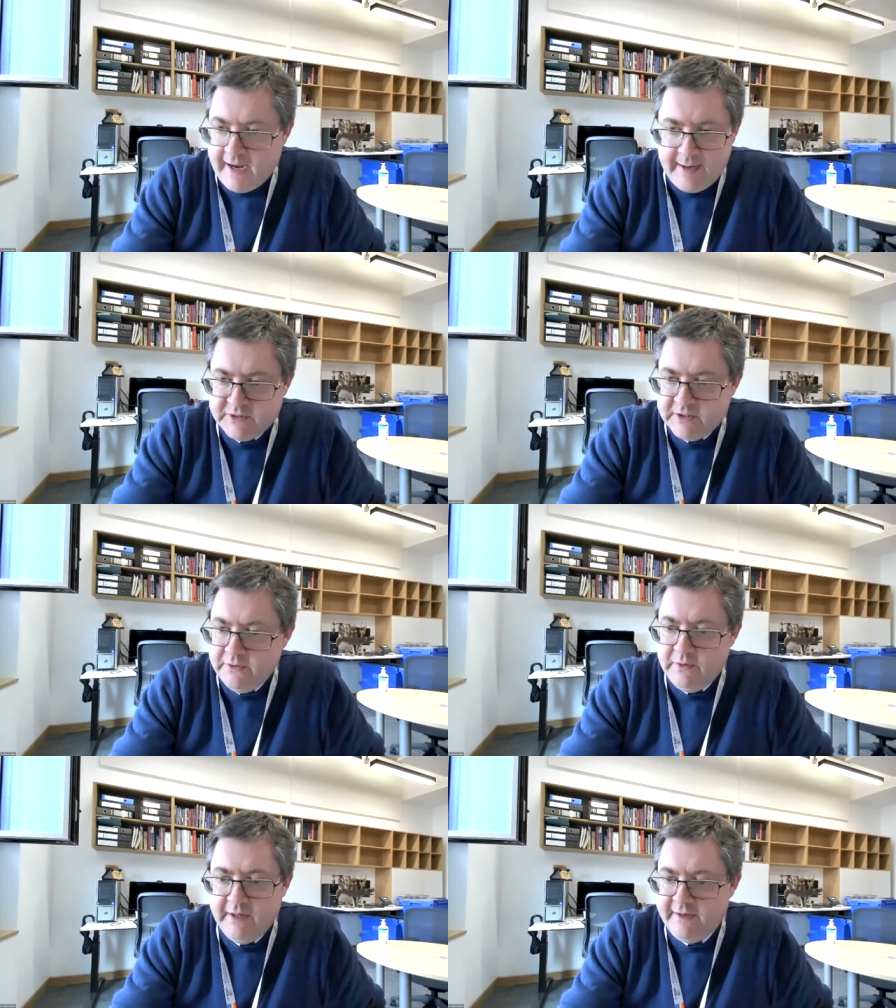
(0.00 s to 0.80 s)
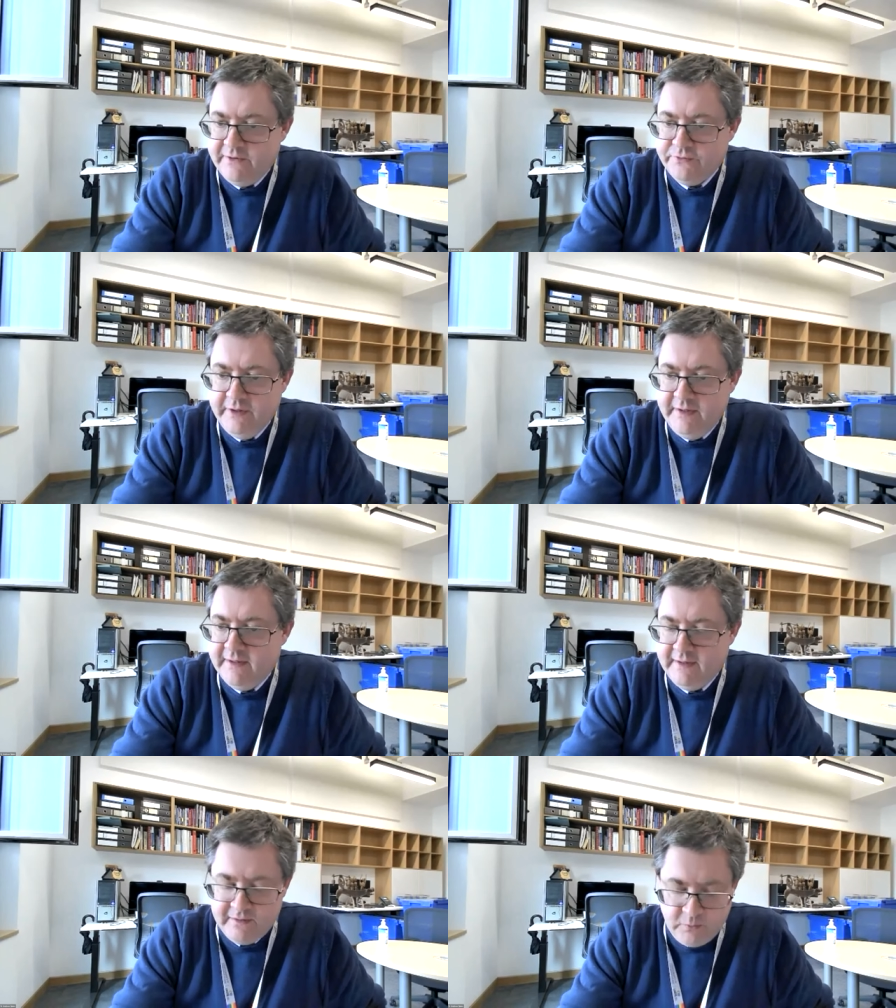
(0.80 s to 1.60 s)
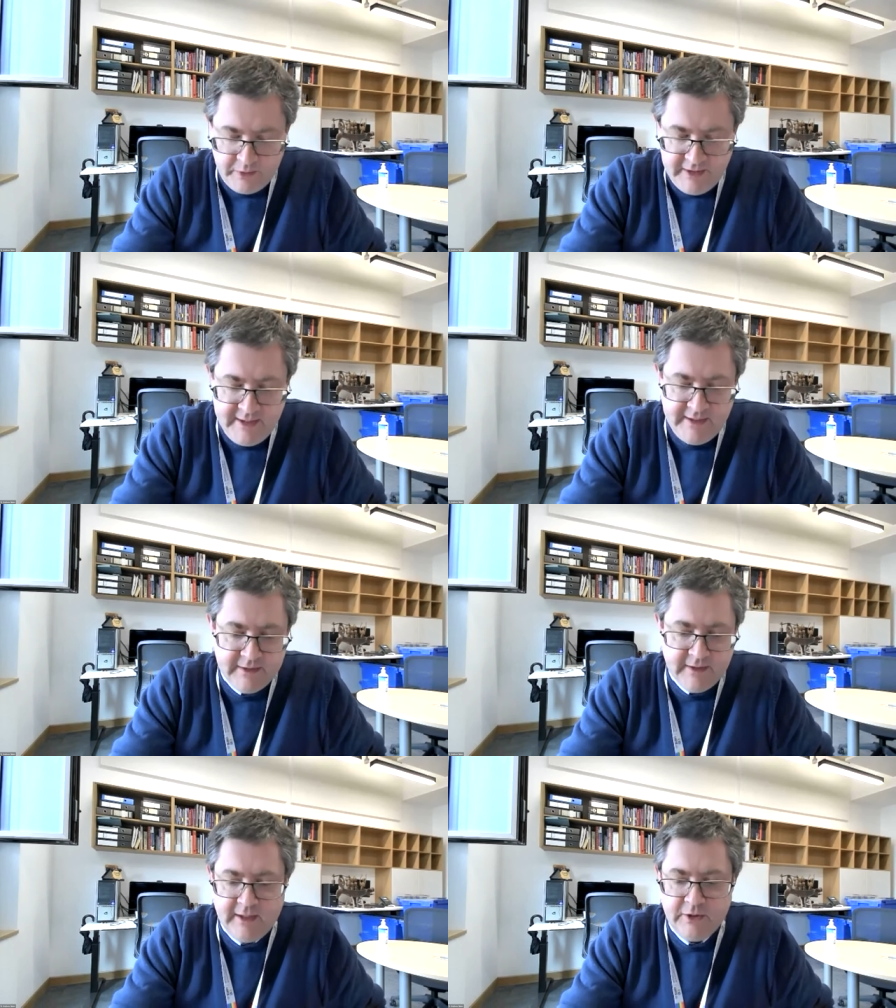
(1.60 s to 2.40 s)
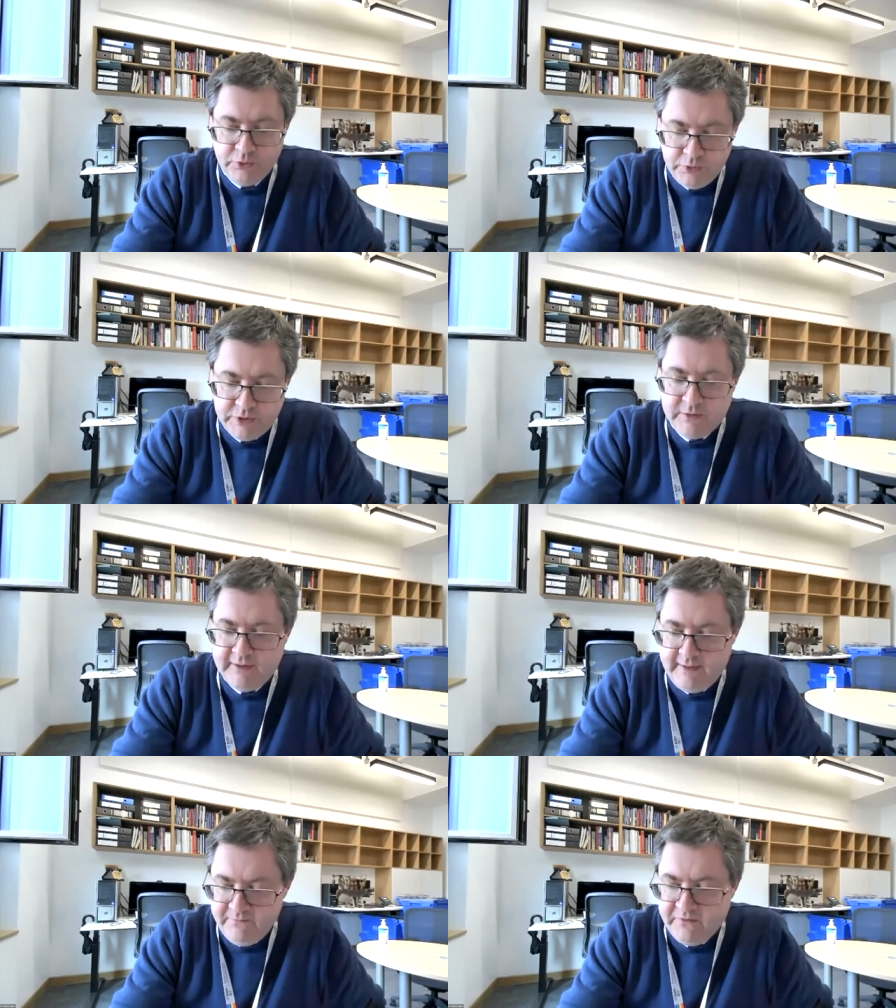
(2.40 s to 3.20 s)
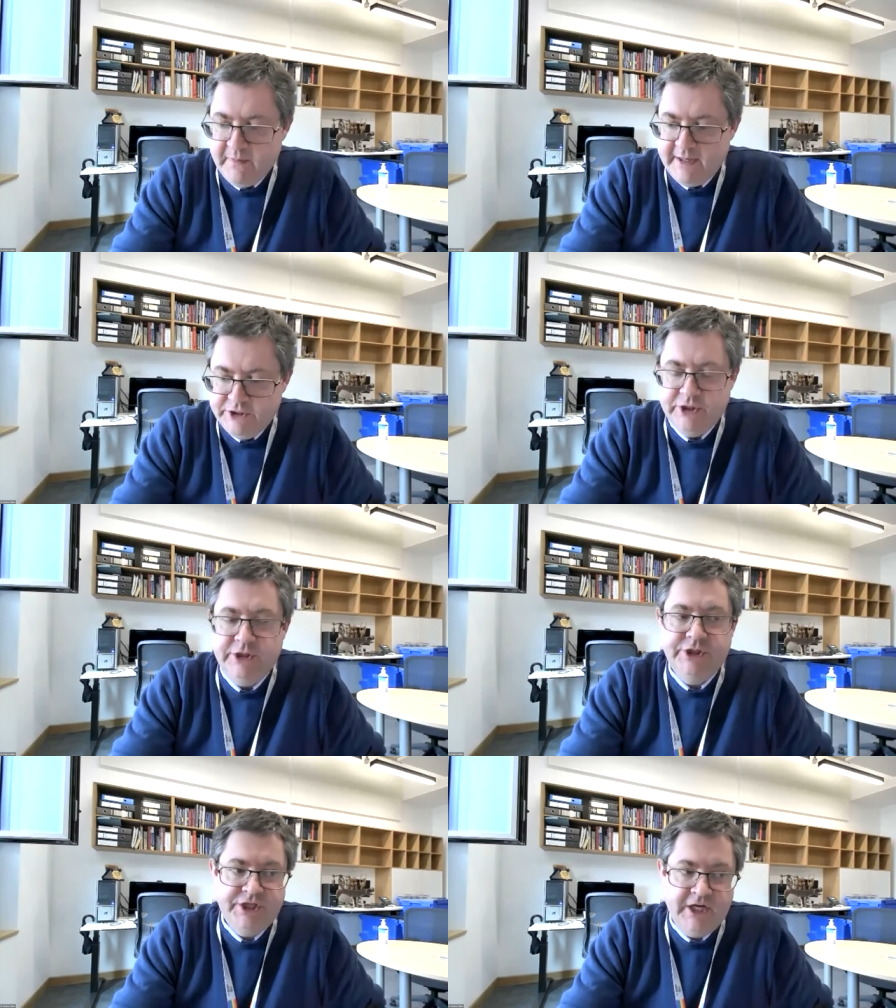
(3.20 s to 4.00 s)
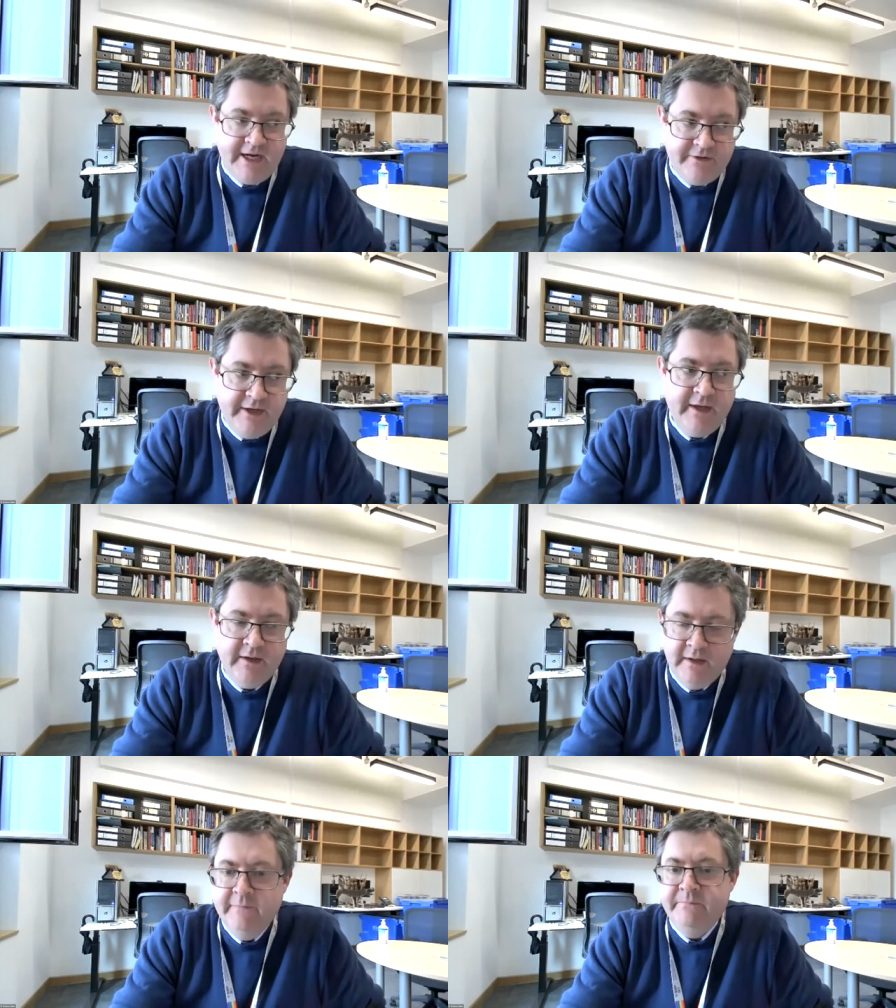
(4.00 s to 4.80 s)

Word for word: absolutely, I agree that, that we need uh, good information sharing.